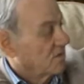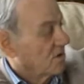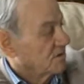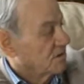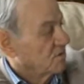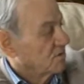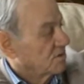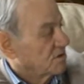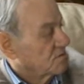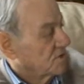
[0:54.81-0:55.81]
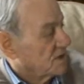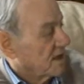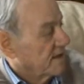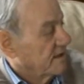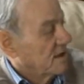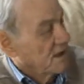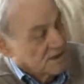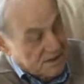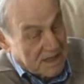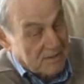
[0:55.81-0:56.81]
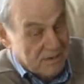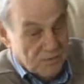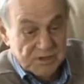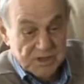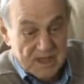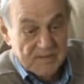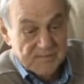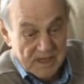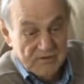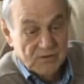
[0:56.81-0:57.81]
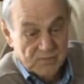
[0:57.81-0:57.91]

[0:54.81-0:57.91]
Ozzie Wilshire would say, "Tony, would you come down?